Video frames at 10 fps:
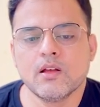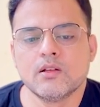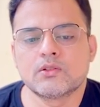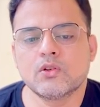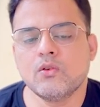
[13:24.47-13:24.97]

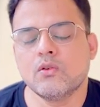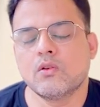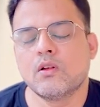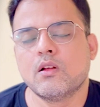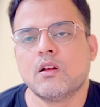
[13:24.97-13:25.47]
So
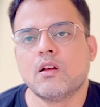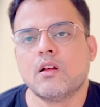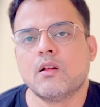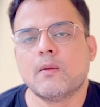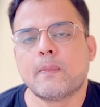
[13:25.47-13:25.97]

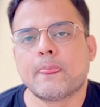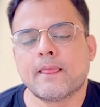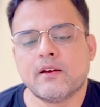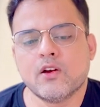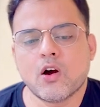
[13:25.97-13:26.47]

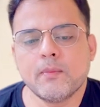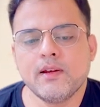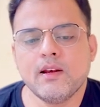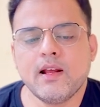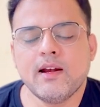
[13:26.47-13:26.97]

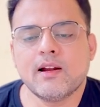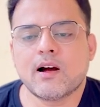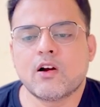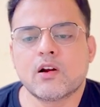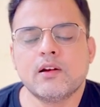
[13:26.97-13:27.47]
nominal and
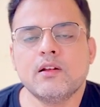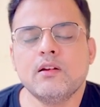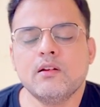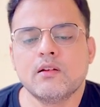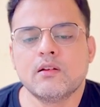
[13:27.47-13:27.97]

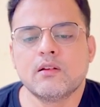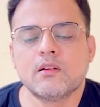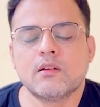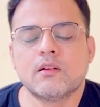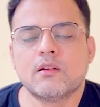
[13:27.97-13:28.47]
ordinal,
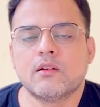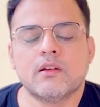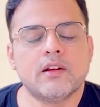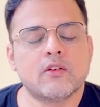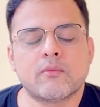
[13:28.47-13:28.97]

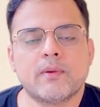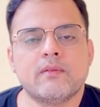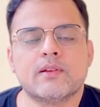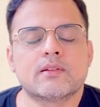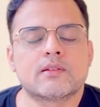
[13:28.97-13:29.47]
in our
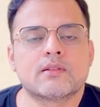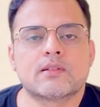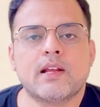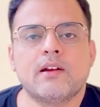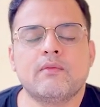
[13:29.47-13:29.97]
previous
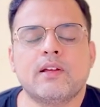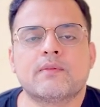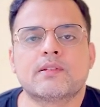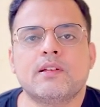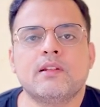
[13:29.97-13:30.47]
slide we have
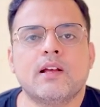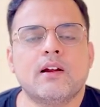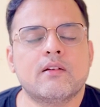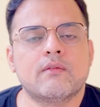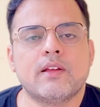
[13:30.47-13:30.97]
seen
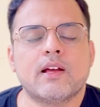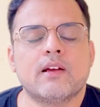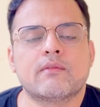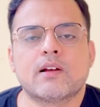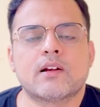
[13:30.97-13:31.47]
that we
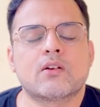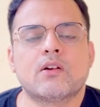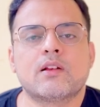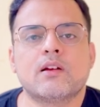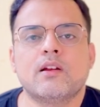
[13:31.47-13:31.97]
have
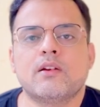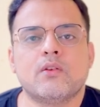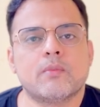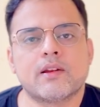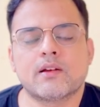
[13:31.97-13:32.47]
categorical and
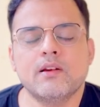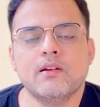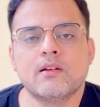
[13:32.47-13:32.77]
numerical.